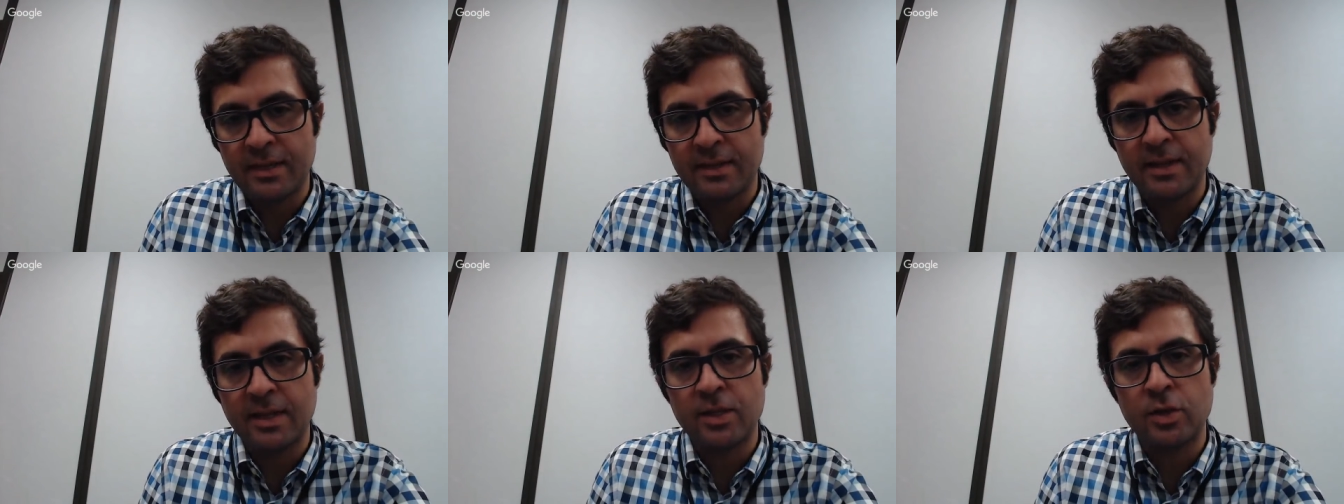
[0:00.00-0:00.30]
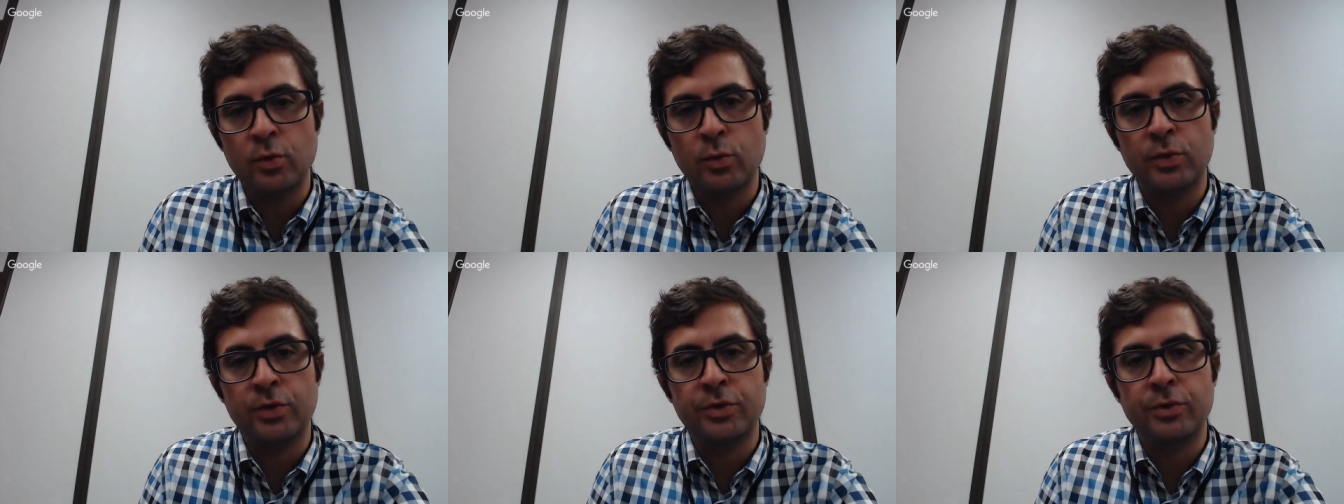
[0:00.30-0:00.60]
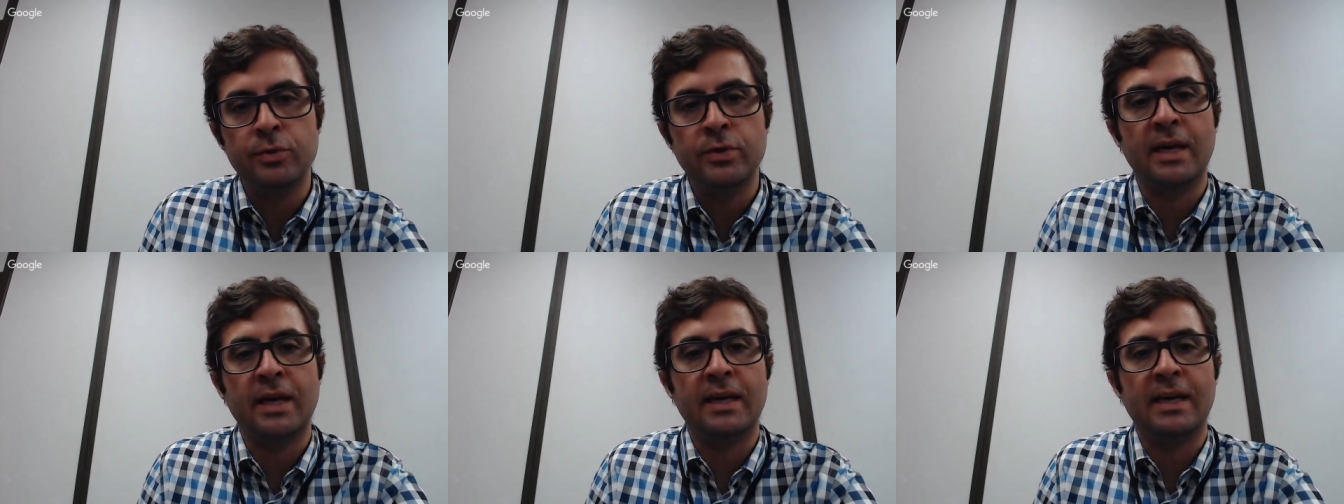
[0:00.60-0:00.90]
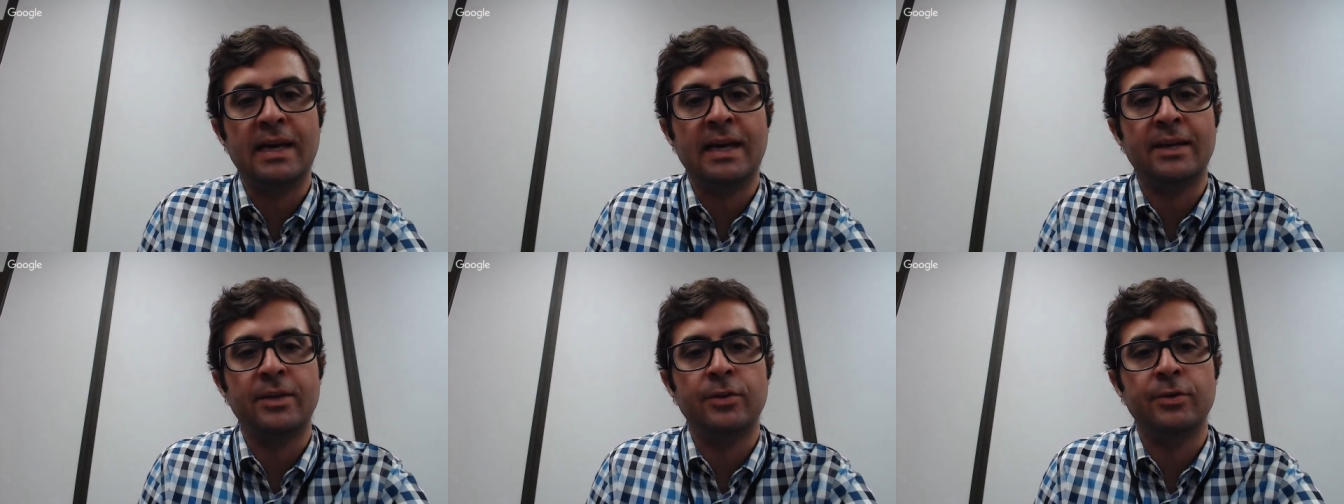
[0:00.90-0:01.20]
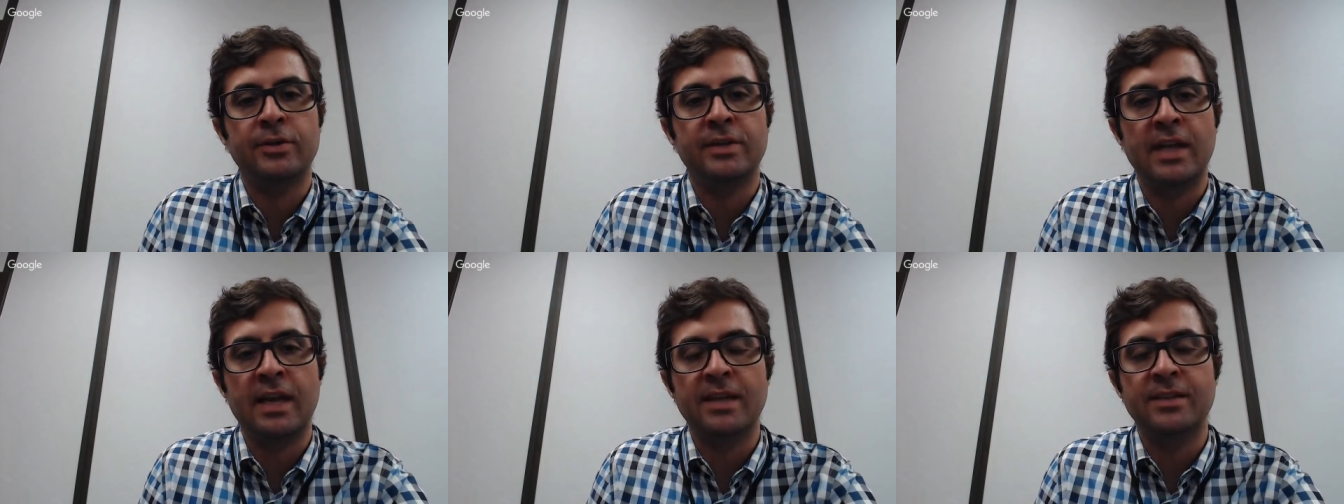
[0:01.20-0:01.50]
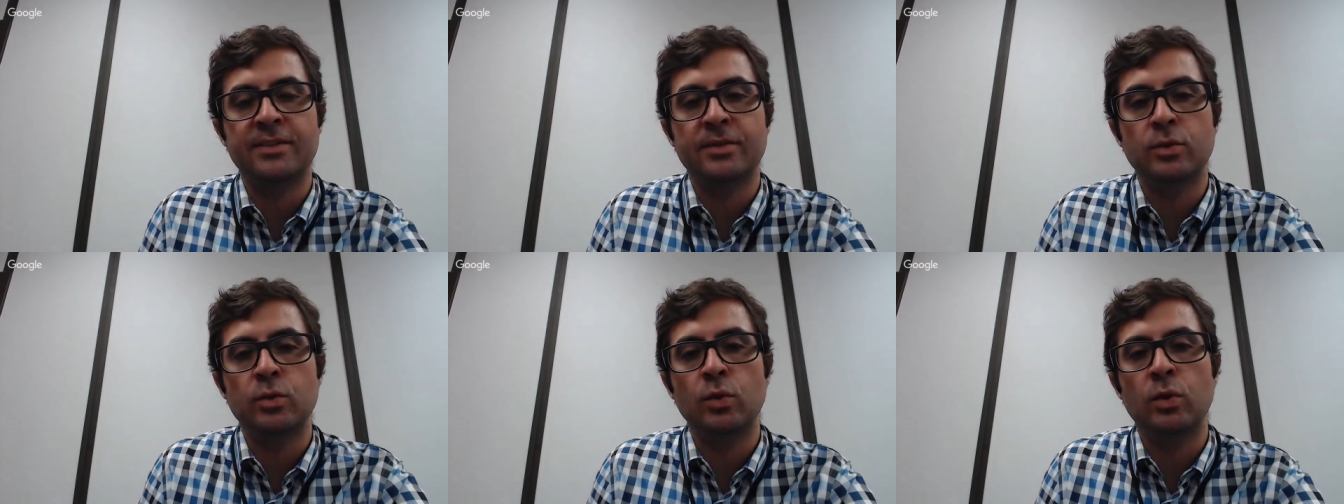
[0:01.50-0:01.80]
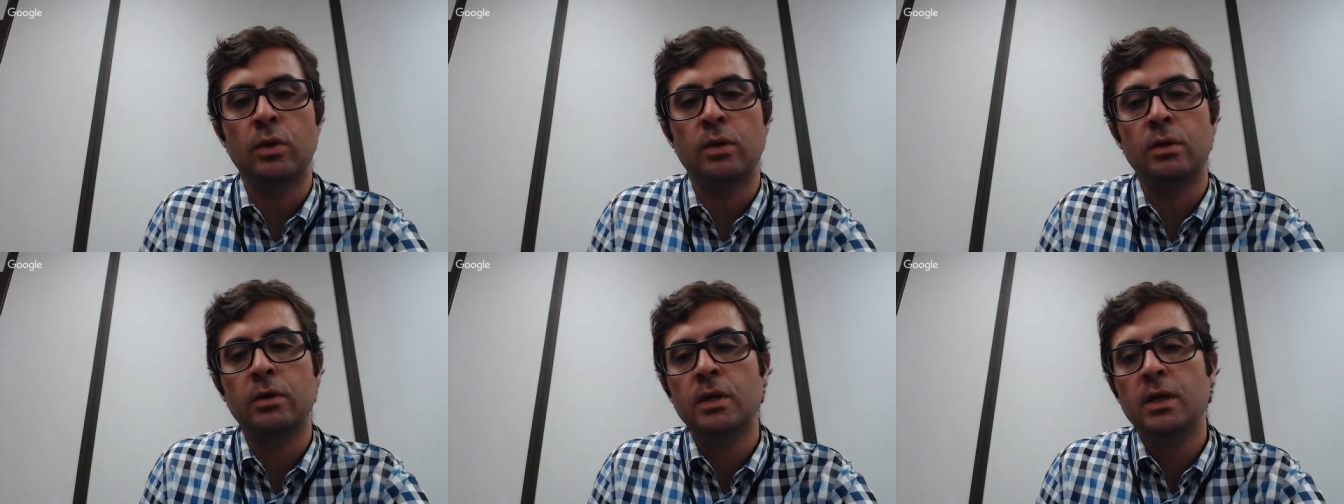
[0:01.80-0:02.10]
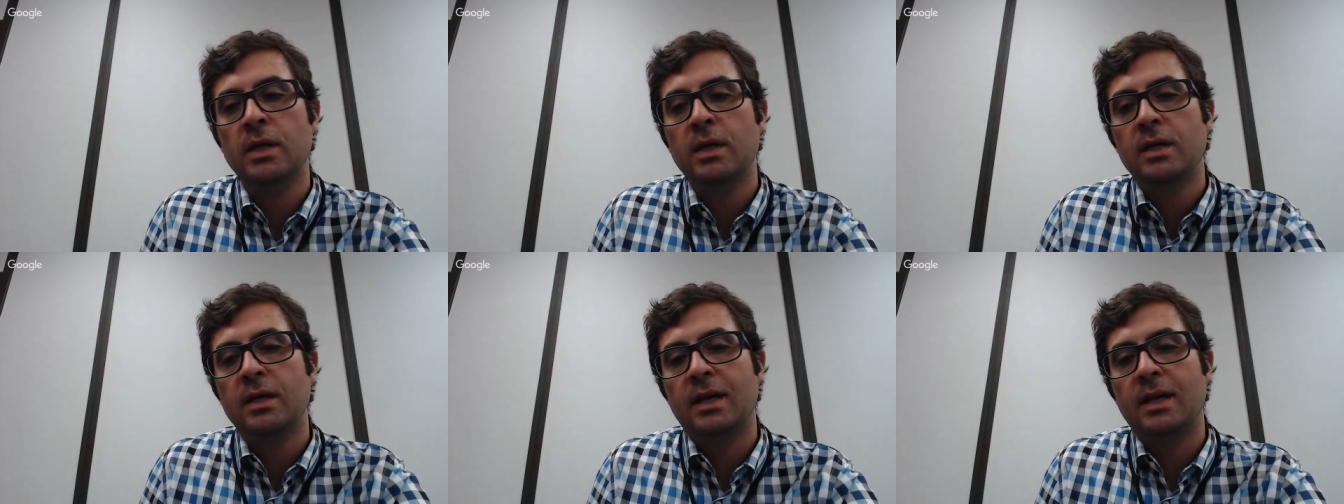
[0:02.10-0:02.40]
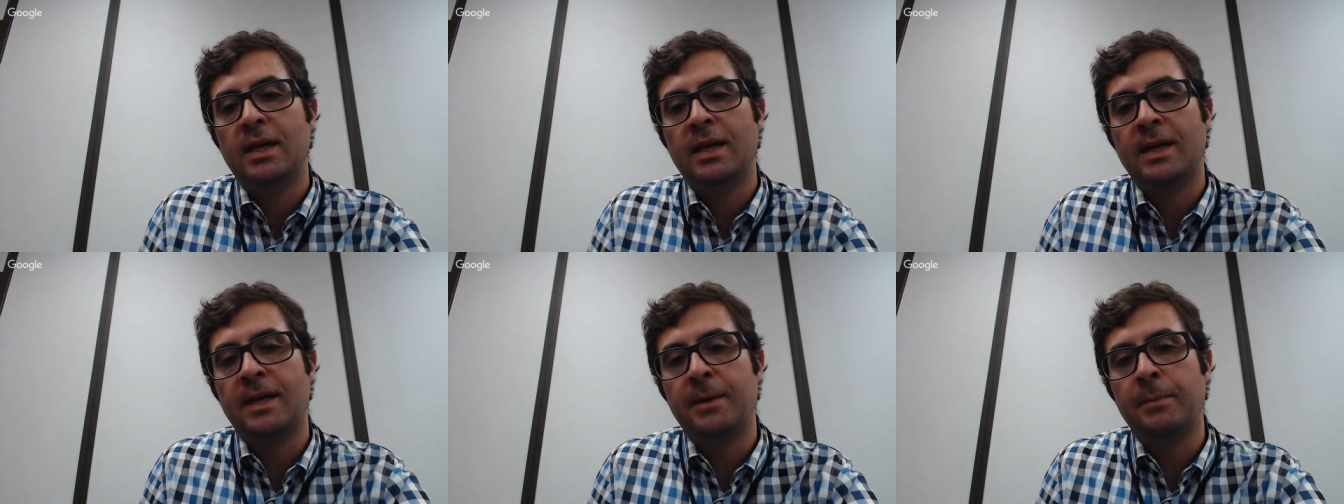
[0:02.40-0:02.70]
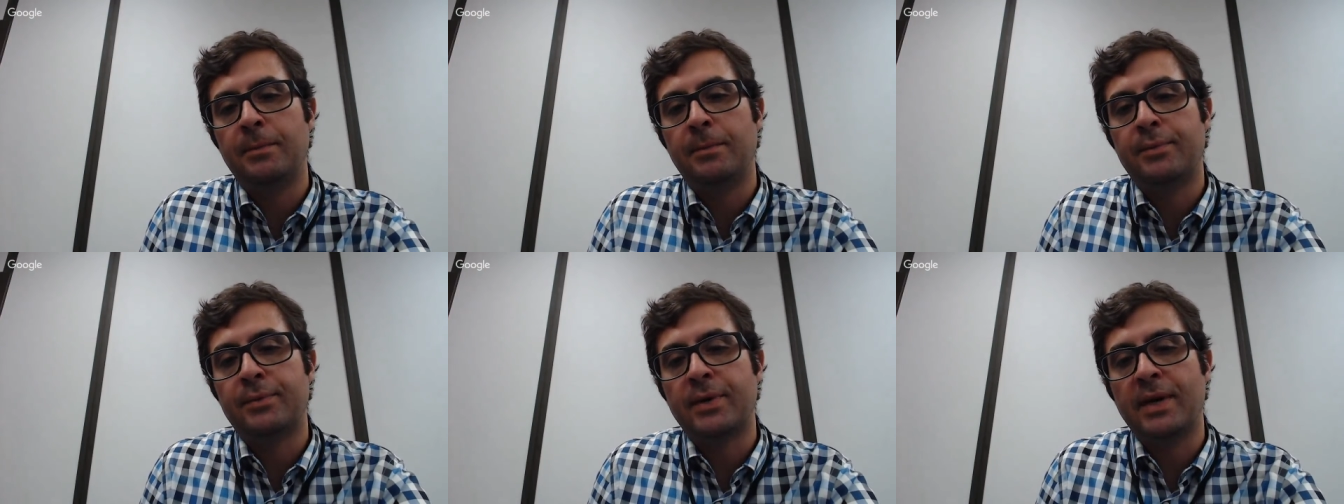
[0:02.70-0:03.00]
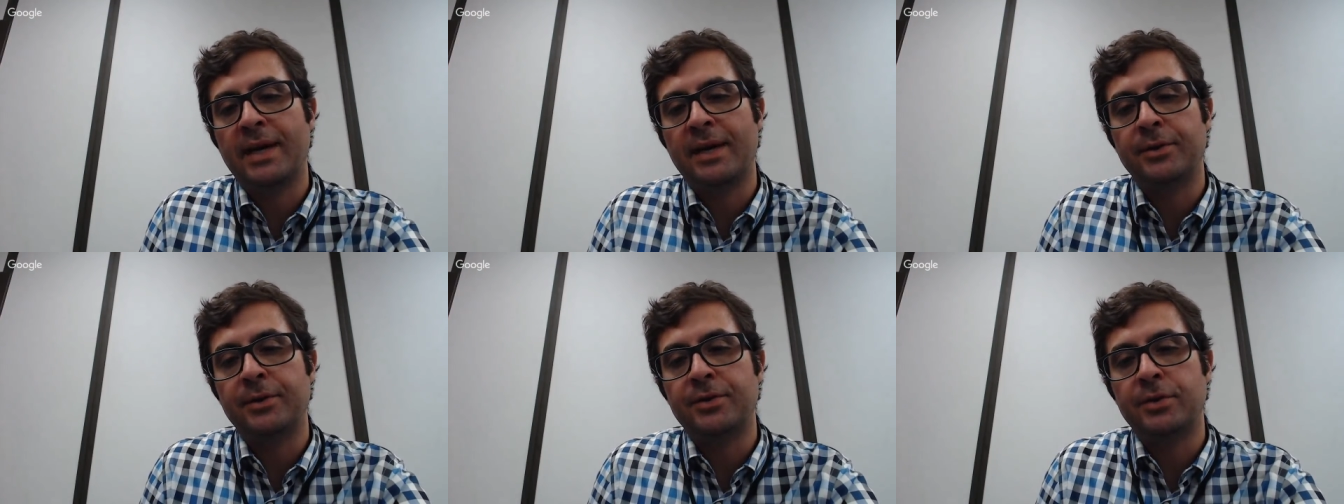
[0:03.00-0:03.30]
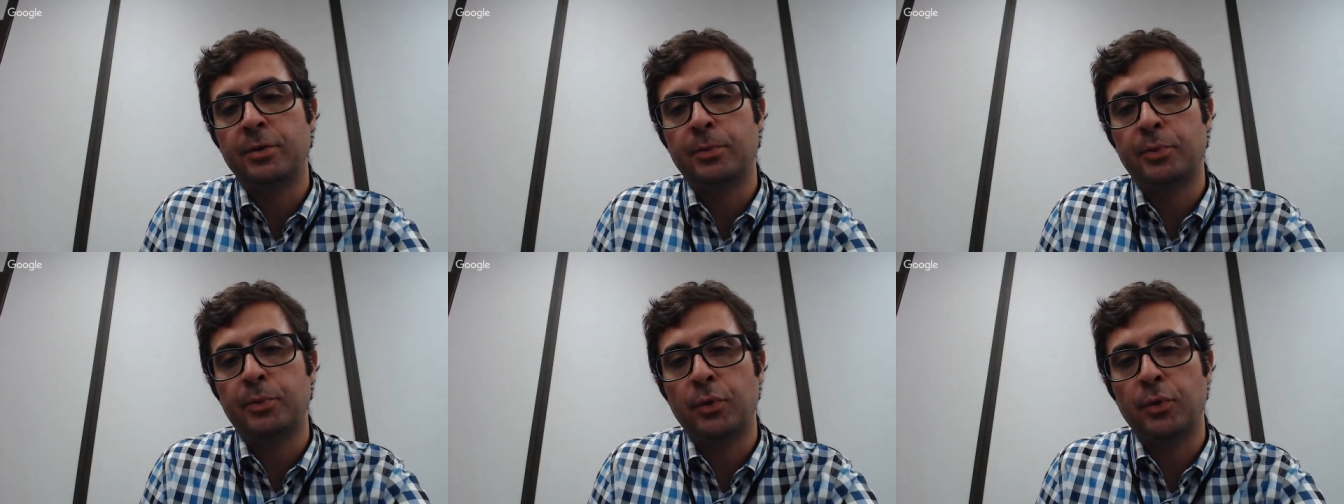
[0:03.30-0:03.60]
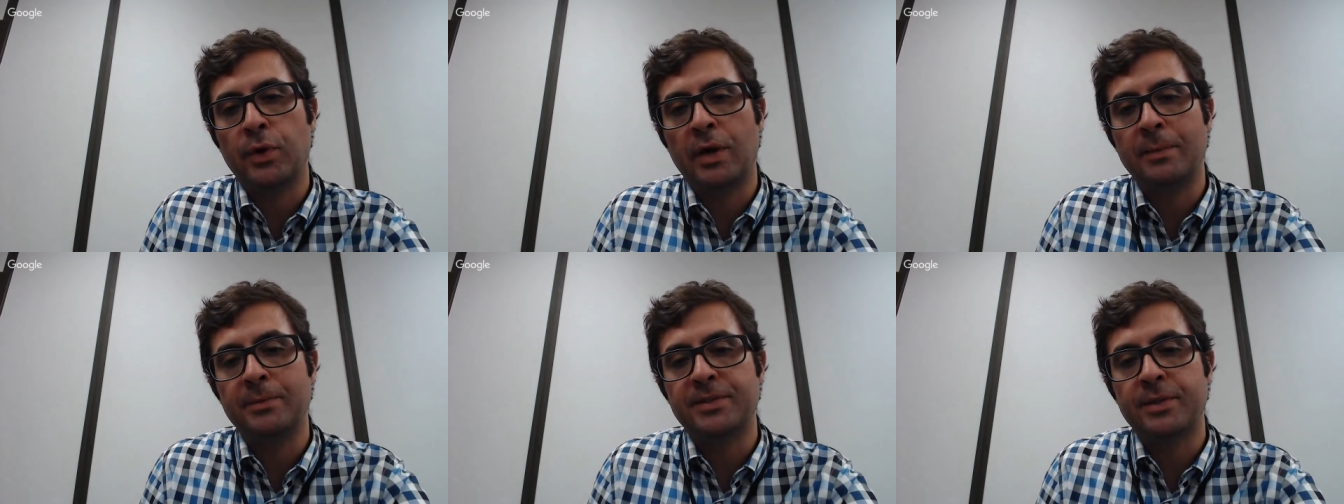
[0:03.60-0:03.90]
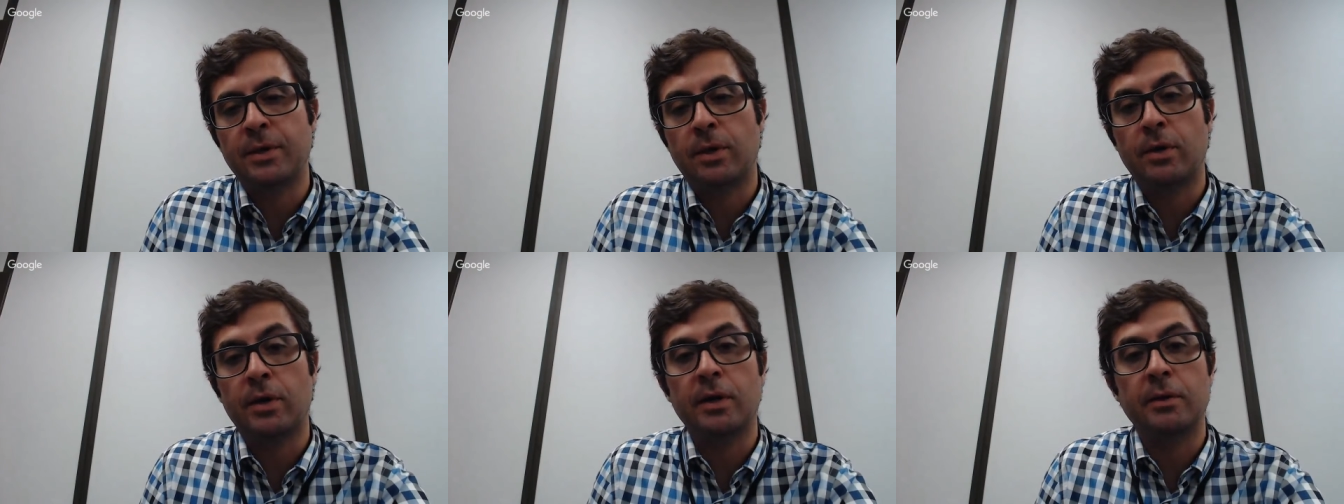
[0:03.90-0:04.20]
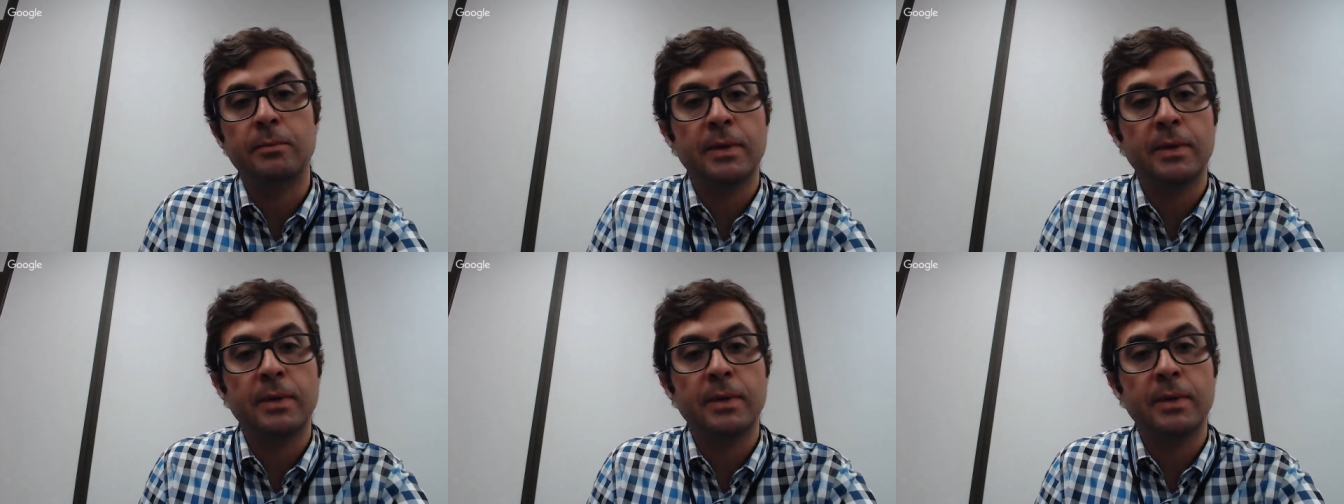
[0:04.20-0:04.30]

that you would do that at your day school prior to the program starting.